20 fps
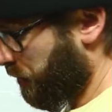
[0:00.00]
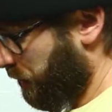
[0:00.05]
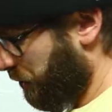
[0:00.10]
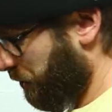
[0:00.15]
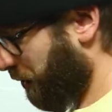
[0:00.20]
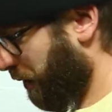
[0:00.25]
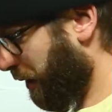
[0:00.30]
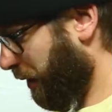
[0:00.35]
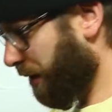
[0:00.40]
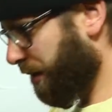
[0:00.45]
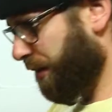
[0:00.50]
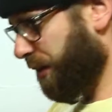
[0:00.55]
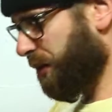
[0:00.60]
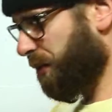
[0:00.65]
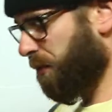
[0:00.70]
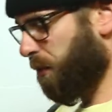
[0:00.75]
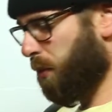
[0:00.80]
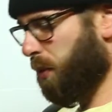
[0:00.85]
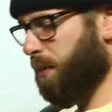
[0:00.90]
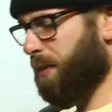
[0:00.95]
So I got this
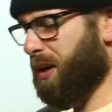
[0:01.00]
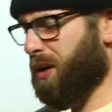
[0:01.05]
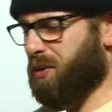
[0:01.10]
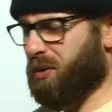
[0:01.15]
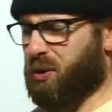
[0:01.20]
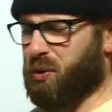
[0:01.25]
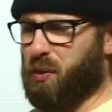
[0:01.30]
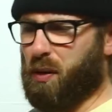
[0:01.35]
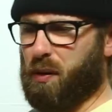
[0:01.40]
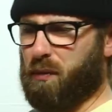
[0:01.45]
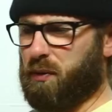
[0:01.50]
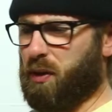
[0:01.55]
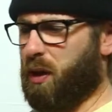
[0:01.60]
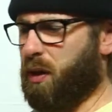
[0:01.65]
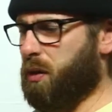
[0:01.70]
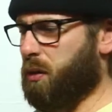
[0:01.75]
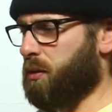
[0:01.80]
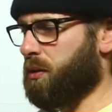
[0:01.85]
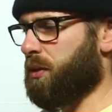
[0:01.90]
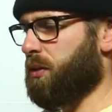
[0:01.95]
for about
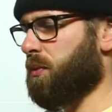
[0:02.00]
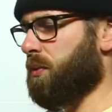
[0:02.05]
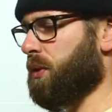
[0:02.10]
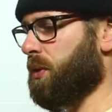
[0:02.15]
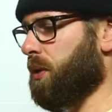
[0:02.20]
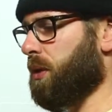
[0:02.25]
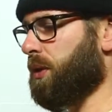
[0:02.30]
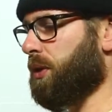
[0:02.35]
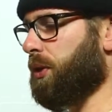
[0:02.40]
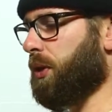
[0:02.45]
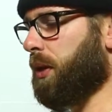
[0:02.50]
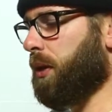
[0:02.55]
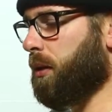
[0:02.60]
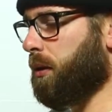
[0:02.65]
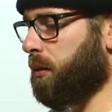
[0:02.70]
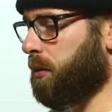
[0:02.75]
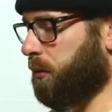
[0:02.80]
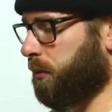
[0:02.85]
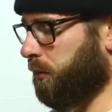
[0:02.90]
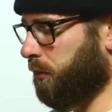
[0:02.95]
$12. It was on
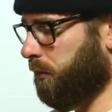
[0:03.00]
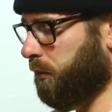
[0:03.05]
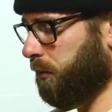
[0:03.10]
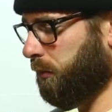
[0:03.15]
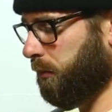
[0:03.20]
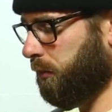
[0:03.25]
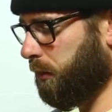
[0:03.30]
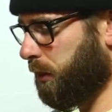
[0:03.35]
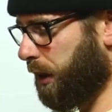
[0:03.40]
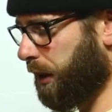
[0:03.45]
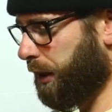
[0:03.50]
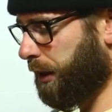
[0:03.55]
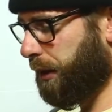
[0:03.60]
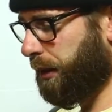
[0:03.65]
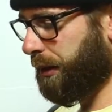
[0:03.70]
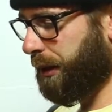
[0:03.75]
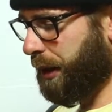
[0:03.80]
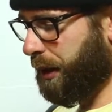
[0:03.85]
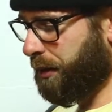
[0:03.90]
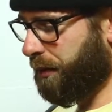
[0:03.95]
sale.
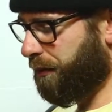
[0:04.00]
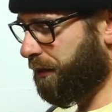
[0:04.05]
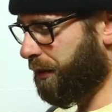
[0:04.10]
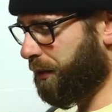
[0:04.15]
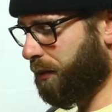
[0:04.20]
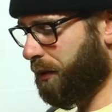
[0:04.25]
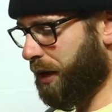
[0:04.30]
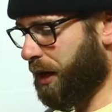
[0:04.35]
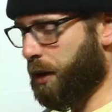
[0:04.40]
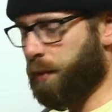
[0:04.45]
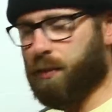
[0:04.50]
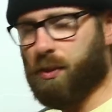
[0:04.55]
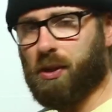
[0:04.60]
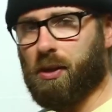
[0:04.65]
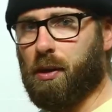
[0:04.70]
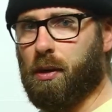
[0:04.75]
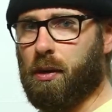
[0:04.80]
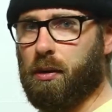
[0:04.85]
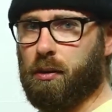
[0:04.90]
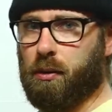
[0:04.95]
Again, if you go to
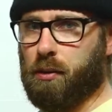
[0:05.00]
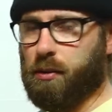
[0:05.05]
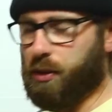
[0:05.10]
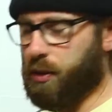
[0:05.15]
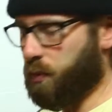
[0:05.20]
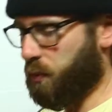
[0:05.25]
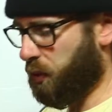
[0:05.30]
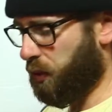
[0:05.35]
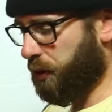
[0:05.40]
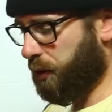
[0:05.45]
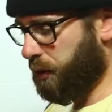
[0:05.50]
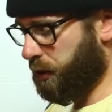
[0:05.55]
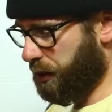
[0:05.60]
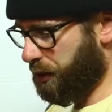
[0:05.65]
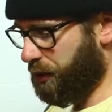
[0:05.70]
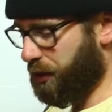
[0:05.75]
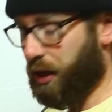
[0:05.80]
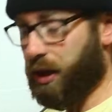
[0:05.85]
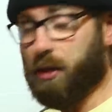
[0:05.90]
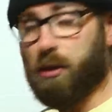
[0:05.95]
Amazon or somewhere in the
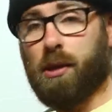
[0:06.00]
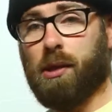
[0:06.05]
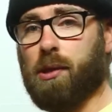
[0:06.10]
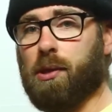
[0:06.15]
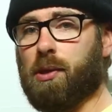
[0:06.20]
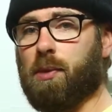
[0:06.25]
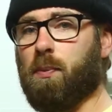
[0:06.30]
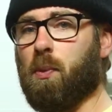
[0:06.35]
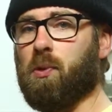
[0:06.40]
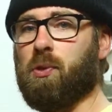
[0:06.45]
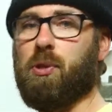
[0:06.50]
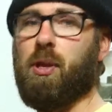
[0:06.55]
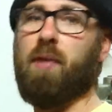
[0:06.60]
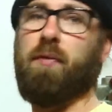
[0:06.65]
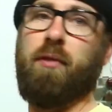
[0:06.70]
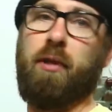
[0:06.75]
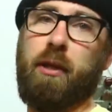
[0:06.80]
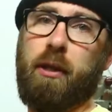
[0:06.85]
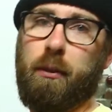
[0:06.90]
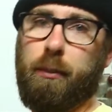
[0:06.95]
States, it's most
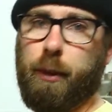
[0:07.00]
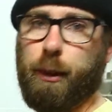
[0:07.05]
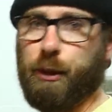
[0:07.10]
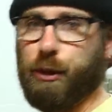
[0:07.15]
definitely going to be